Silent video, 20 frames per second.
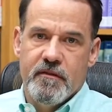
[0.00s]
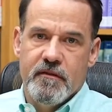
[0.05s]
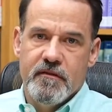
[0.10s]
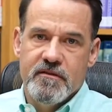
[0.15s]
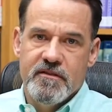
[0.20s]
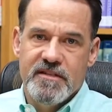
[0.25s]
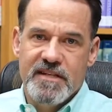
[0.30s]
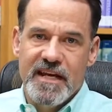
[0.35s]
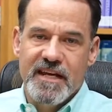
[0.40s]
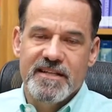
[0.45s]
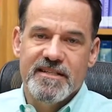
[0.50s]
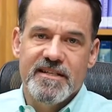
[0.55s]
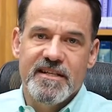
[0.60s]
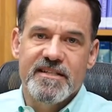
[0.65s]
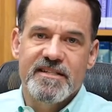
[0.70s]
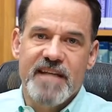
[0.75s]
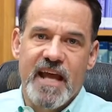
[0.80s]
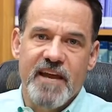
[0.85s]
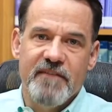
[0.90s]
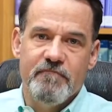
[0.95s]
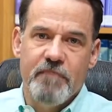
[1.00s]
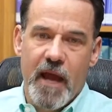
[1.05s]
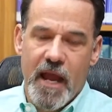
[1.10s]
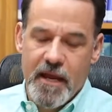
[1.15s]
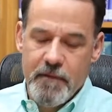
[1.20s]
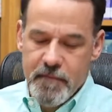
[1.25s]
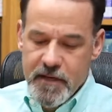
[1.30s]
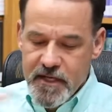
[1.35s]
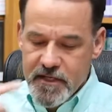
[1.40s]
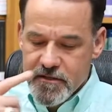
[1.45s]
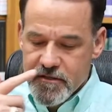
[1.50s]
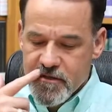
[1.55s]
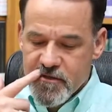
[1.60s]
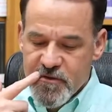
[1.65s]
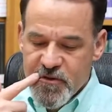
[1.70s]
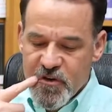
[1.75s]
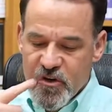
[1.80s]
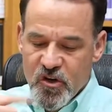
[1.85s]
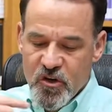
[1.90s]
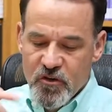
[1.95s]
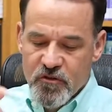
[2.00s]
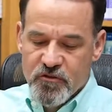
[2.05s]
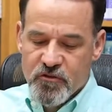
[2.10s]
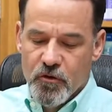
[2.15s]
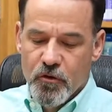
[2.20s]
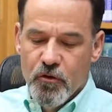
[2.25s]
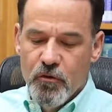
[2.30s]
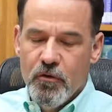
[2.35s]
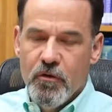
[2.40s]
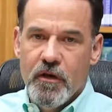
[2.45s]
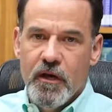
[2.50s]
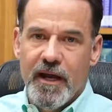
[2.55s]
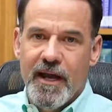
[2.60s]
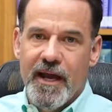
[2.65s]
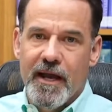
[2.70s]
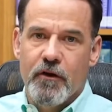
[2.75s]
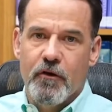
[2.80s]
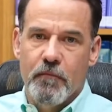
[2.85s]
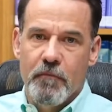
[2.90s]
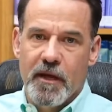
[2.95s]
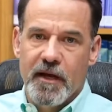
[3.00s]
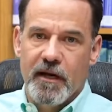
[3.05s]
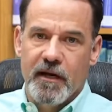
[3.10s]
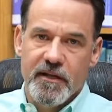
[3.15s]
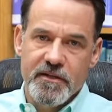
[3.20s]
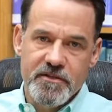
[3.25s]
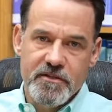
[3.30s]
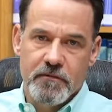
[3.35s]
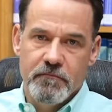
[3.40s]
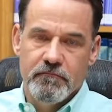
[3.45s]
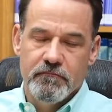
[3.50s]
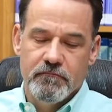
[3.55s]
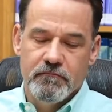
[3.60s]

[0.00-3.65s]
seeks to save babies through incrementalism.